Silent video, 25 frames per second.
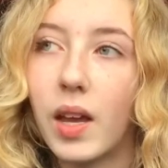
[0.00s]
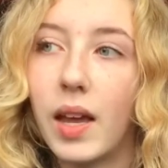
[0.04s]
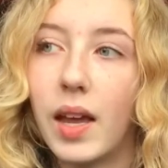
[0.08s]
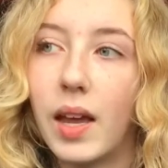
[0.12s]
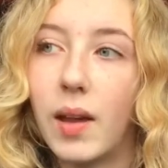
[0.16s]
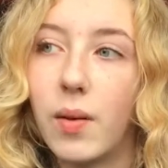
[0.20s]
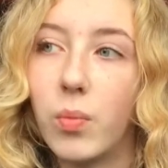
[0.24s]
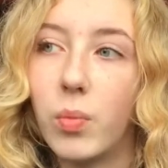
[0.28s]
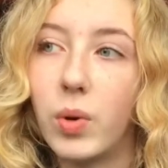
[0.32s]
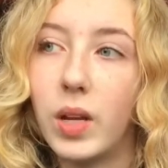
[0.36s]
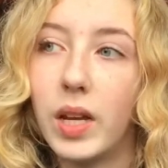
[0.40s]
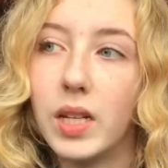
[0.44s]

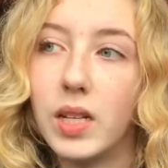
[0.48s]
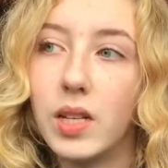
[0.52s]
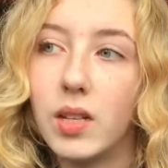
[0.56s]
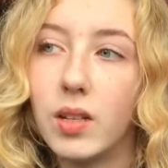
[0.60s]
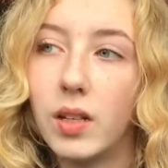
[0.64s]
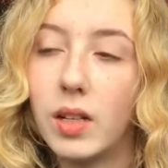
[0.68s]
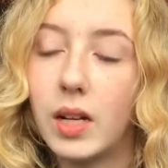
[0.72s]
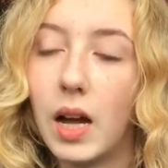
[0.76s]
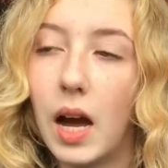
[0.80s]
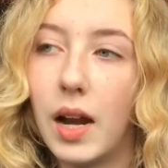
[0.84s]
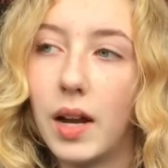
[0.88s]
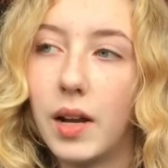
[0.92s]
and we
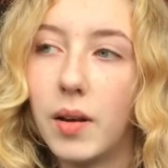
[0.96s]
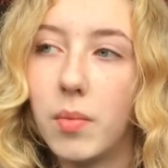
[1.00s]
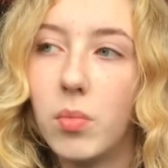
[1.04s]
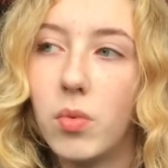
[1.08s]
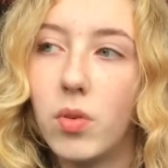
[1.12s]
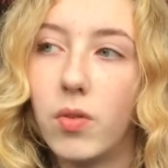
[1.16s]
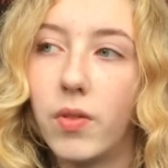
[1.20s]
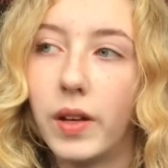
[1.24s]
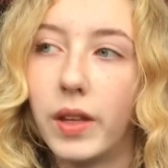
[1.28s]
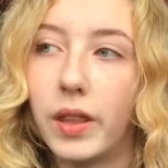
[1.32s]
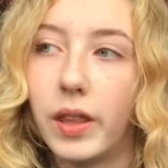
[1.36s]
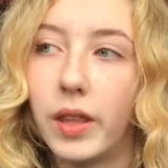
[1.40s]
got him
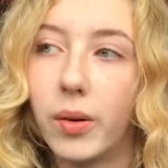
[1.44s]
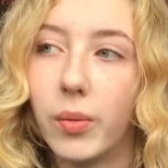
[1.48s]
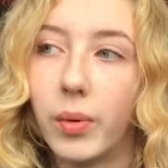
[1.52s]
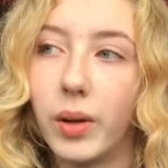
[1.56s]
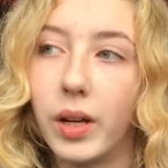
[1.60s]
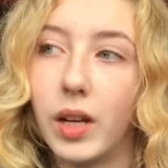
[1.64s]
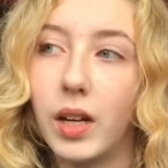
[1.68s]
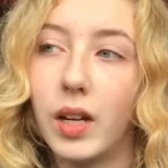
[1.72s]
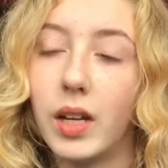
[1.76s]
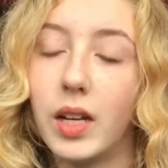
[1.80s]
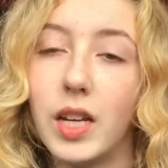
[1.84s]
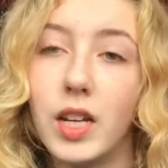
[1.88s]
moving in the
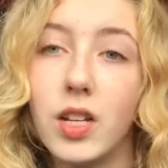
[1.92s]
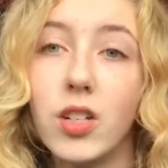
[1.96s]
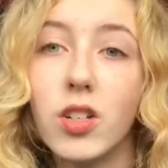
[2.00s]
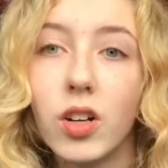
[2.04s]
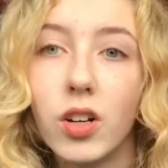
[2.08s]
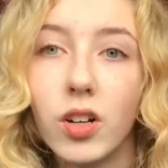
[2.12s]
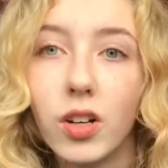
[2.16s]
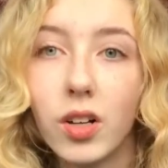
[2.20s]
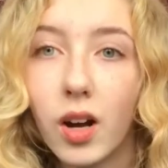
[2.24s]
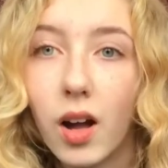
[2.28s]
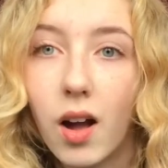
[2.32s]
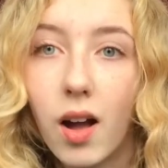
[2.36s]
arena, he
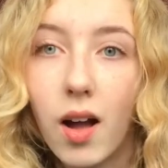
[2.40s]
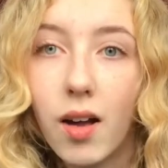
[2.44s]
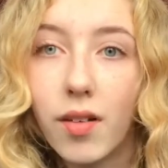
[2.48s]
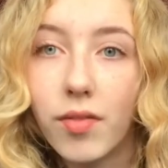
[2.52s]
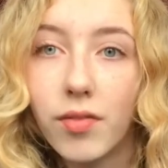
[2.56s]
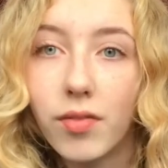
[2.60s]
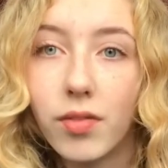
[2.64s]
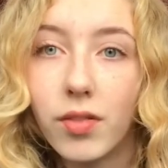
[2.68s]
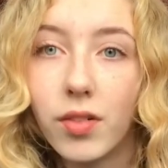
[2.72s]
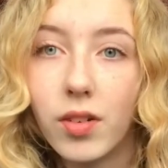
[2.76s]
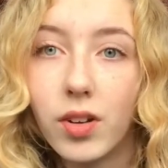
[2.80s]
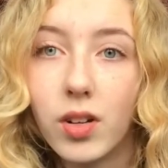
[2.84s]
took
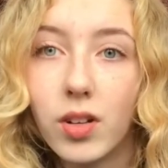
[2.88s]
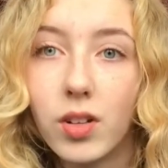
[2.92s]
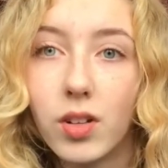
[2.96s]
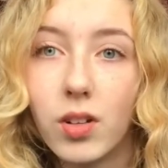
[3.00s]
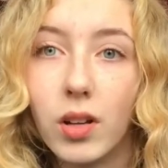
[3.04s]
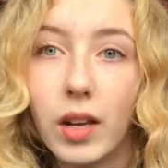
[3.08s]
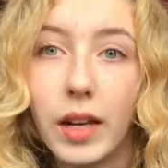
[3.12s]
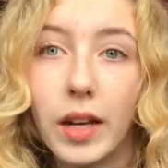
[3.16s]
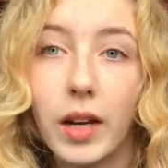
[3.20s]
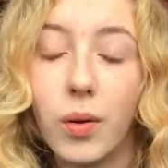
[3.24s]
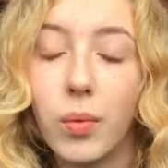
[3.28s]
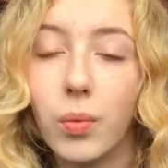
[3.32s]
off
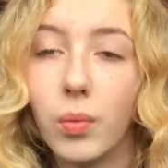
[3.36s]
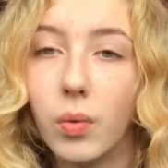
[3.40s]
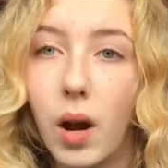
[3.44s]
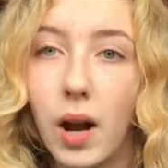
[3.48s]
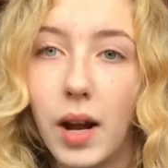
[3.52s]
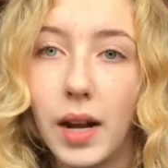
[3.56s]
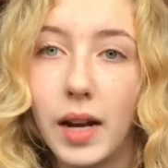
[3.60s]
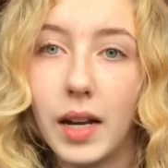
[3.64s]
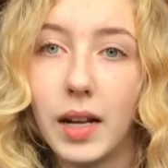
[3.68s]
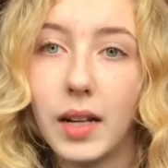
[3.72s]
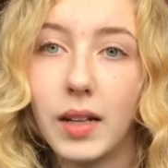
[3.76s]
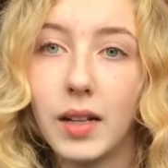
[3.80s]
like
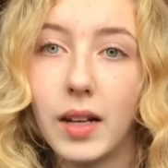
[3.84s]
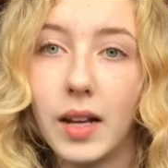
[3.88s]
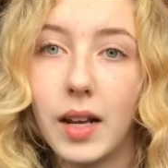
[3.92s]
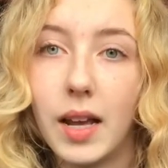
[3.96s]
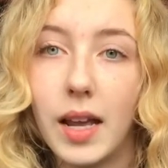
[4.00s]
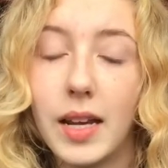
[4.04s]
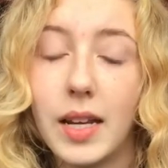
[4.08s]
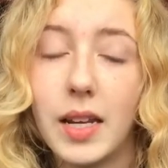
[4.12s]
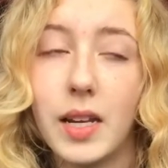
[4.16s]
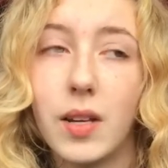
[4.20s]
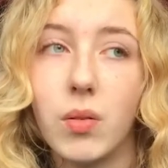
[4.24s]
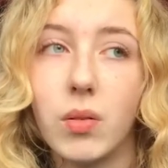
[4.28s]
running,
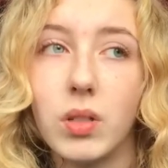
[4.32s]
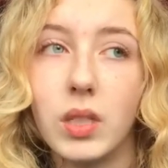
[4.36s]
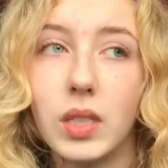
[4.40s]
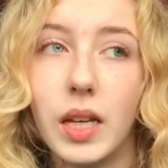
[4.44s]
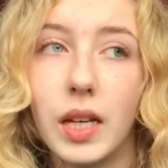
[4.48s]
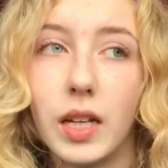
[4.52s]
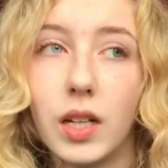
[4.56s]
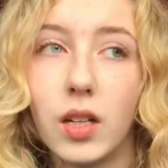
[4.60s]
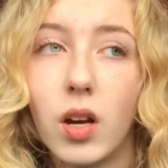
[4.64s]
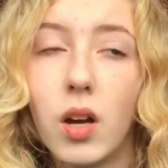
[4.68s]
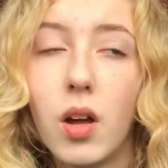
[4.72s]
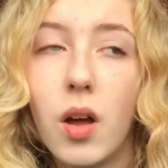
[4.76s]
and he was
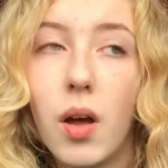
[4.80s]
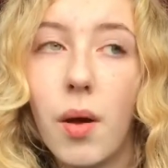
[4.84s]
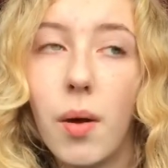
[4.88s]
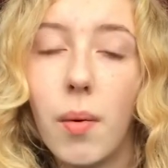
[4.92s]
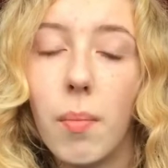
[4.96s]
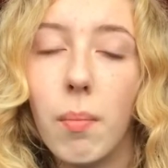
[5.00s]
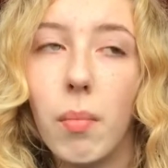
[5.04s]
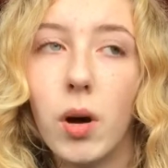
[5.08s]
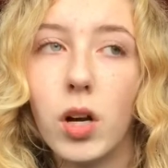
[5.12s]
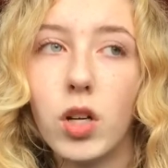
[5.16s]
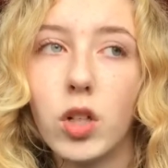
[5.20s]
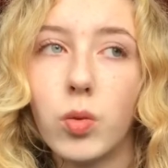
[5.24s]
like
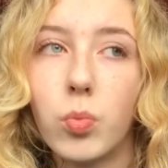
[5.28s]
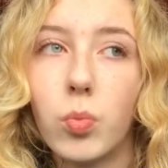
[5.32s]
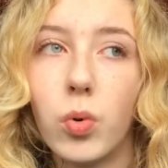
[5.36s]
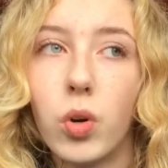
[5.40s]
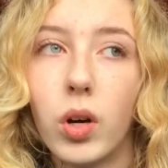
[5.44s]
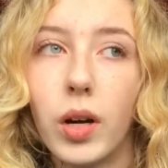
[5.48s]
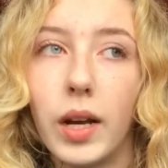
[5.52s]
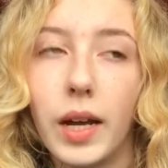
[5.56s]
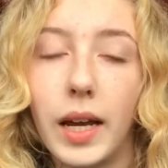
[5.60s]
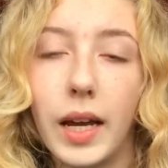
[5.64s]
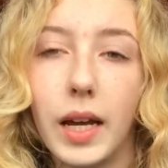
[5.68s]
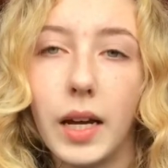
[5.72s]
much
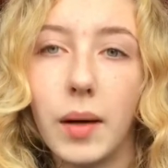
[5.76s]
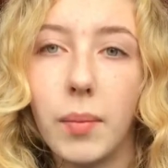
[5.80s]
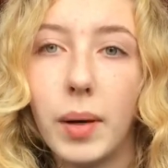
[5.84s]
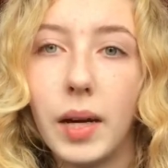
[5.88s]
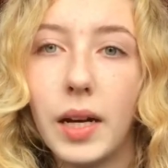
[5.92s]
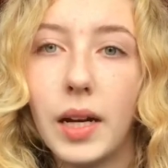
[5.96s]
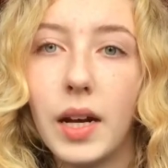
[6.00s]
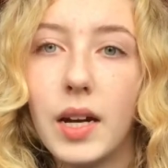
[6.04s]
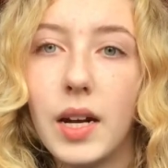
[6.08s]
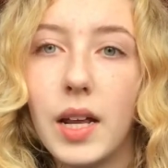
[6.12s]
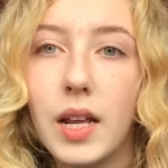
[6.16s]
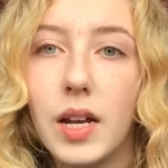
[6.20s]
more
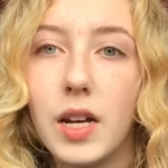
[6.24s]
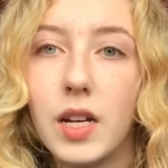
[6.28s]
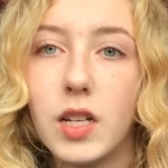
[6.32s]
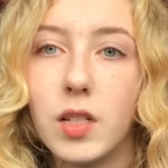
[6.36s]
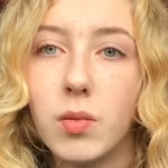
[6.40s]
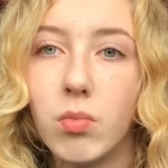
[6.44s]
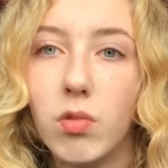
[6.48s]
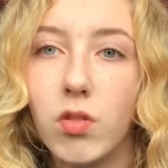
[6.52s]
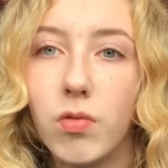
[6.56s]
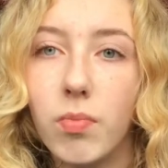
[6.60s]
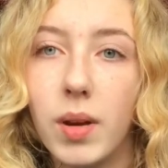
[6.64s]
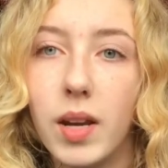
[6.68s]
animated in his
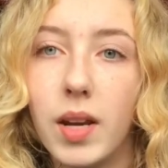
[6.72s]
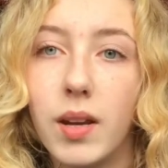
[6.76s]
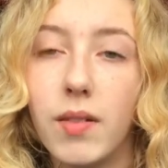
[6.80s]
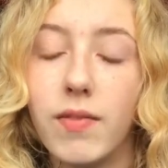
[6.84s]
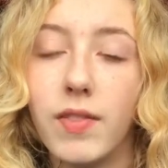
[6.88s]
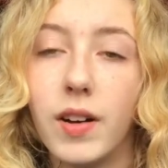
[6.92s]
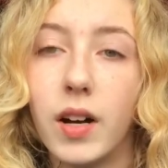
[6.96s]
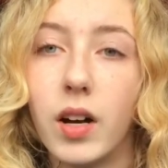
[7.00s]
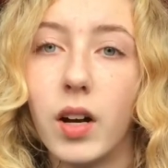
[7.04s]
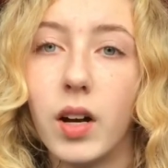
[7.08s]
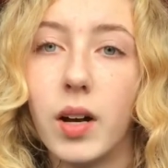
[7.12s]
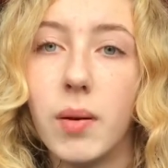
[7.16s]
movement,
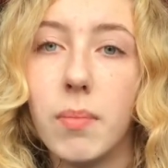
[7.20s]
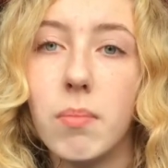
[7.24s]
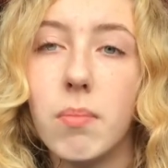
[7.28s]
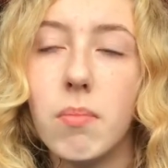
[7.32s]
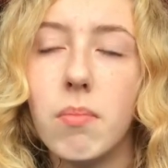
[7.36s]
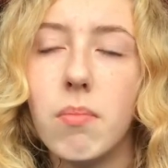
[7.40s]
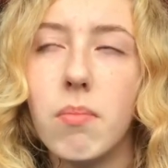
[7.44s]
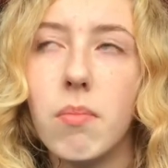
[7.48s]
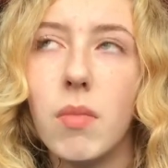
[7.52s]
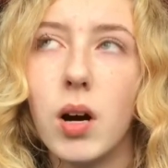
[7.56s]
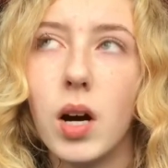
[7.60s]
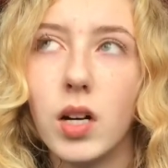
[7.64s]
very
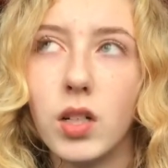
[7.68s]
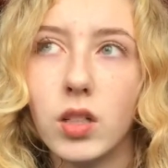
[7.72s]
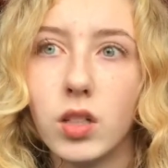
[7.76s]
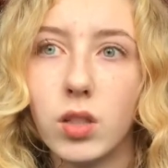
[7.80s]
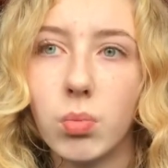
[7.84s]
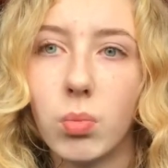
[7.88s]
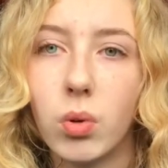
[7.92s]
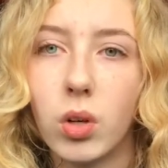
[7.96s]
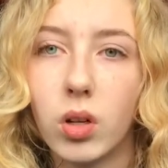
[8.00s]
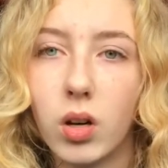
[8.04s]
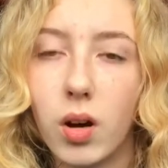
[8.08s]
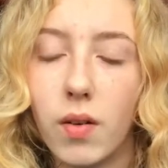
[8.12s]
much
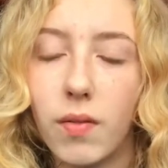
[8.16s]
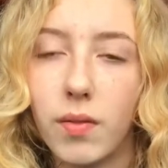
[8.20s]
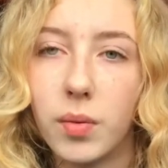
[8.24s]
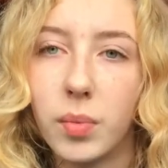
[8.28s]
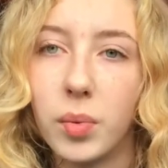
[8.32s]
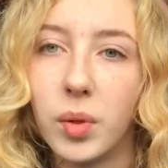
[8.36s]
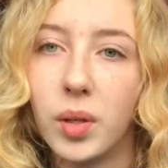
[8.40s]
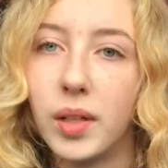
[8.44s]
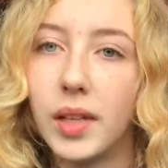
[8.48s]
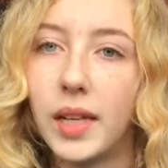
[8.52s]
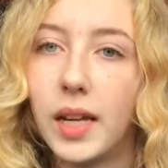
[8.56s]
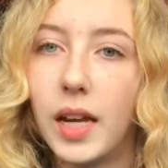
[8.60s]
more
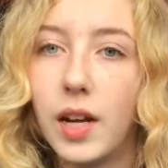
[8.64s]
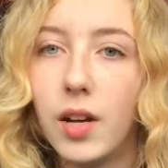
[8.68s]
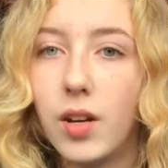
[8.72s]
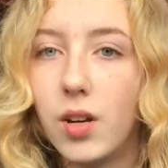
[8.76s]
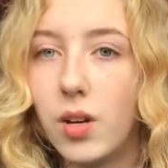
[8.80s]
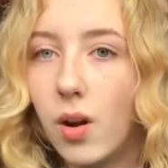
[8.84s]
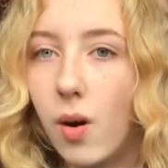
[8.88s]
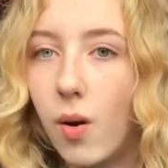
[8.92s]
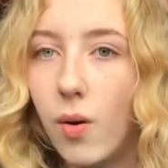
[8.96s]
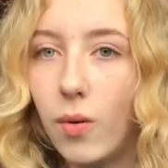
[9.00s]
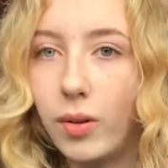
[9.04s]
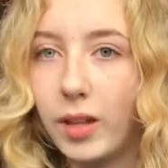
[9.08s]
comfortable. He had
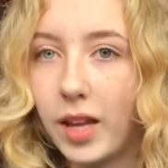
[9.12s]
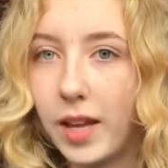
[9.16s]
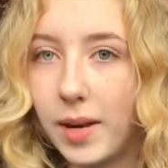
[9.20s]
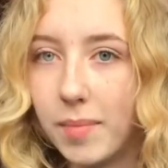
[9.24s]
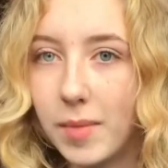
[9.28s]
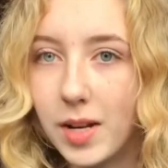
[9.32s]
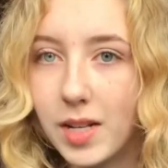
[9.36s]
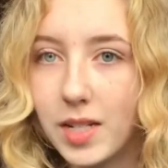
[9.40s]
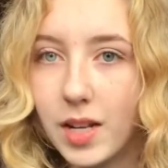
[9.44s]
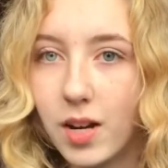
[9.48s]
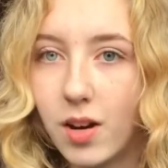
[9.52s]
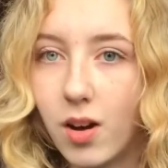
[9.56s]
no
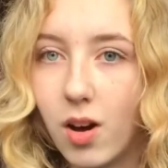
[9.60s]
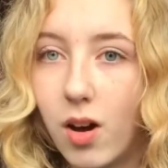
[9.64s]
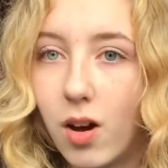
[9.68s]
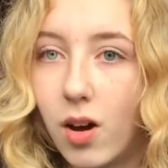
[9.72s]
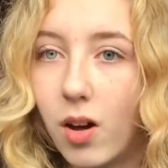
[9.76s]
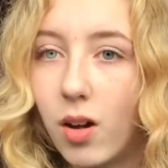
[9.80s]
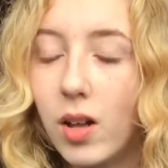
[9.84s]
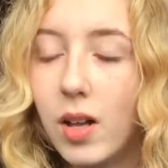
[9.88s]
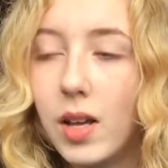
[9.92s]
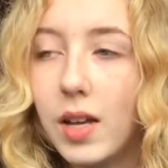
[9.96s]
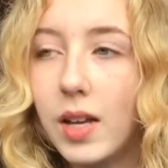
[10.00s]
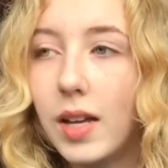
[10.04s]
lameness at
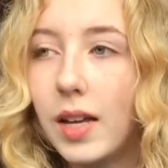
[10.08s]
all